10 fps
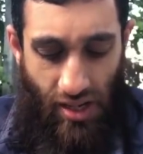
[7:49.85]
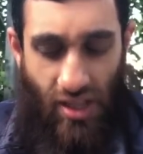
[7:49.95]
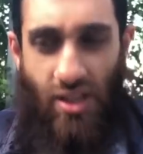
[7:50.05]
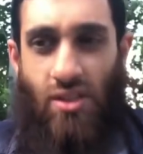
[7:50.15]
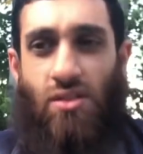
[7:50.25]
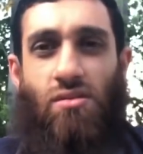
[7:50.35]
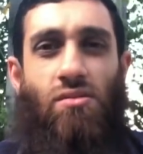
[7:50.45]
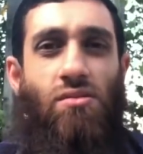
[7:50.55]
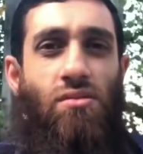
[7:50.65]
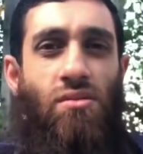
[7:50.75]
is
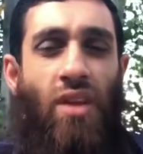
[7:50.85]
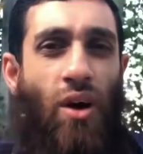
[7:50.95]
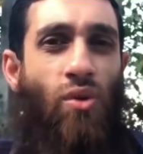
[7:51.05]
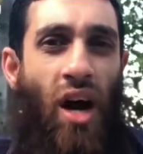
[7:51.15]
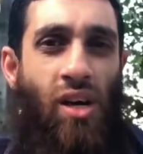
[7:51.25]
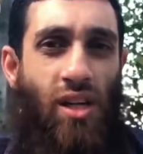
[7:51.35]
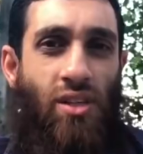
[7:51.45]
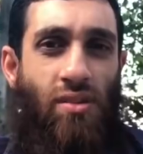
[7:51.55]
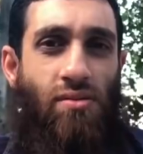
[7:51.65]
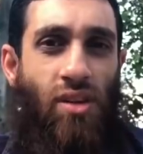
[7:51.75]
now
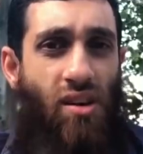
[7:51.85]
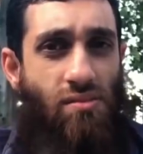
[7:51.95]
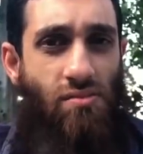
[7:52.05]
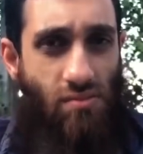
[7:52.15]
aqeedah. Yeah?